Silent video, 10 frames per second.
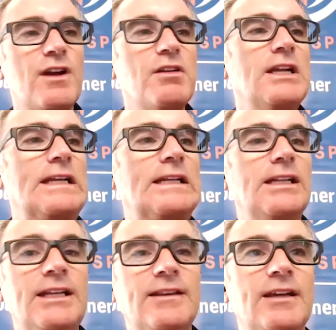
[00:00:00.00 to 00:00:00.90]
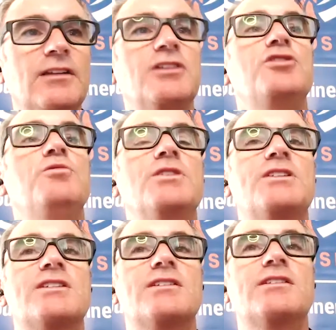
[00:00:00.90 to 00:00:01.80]
very little in there that you would
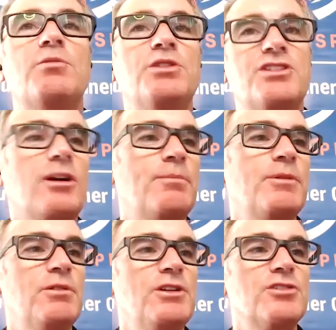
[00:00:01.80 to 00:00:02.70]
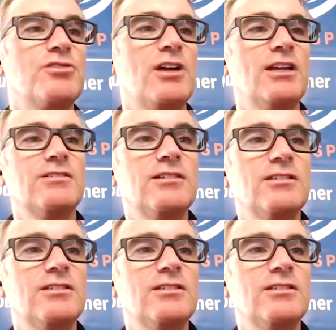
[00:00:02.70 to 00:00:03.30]
that would stop you in your tracks.